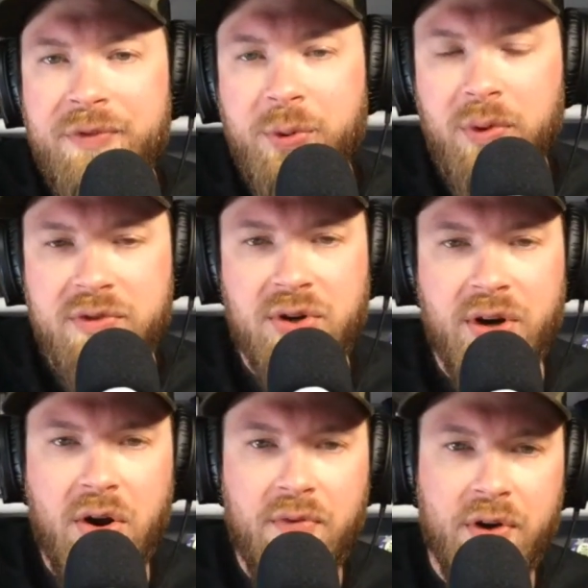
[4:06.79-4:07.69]
The Wolves turn
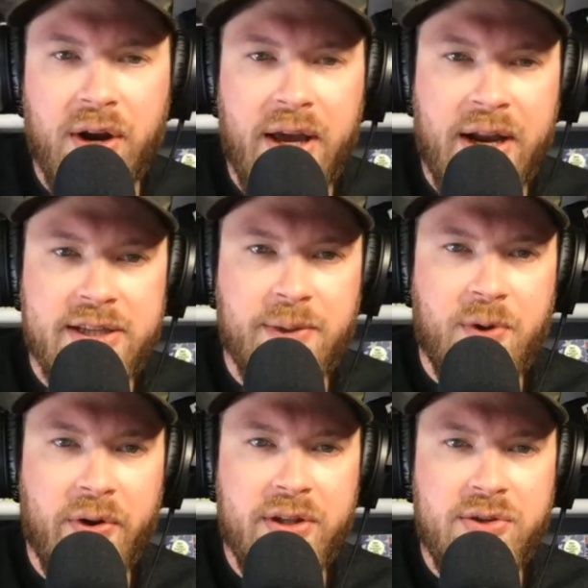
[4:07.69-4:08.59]
it over. It ends up
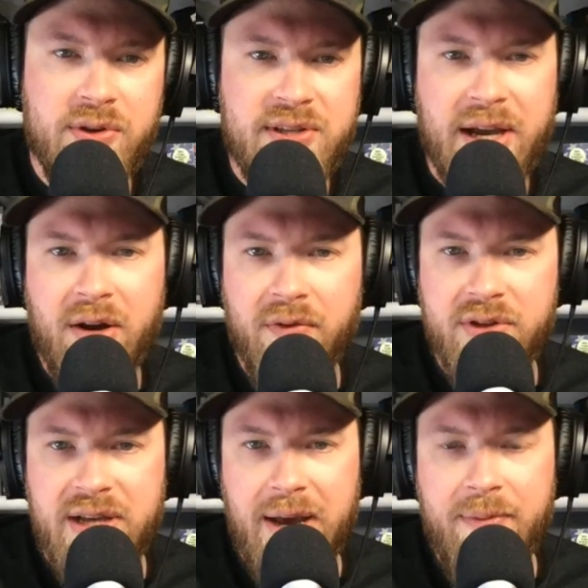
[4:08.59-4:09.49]
going to a second
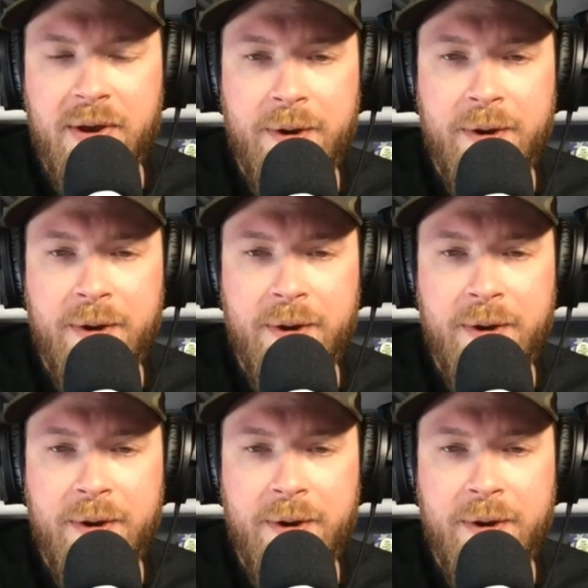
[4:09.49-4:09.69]
overtime.